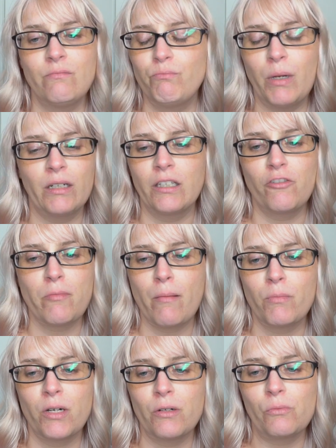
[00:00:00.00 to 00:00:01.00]
barely
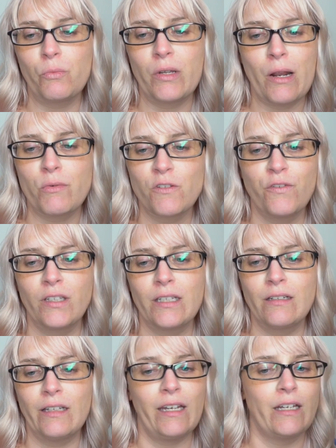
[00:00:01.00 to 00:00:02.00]
remember what I was
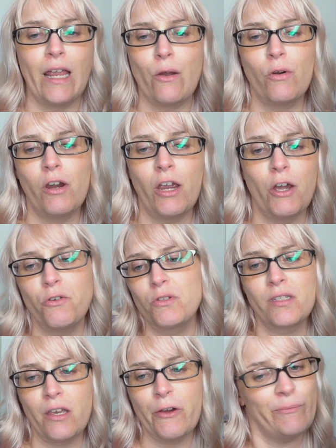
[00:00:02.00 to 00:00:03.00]
feeling like an hour ago.
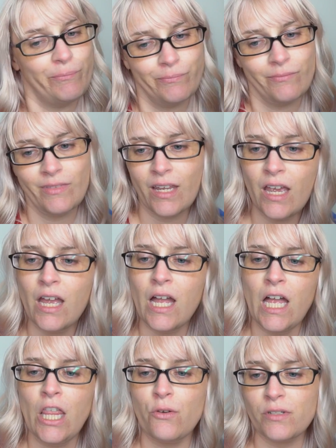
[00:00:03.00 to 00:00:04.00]
So
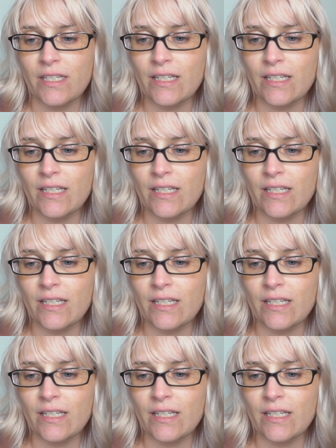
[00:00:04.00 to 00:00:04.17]
the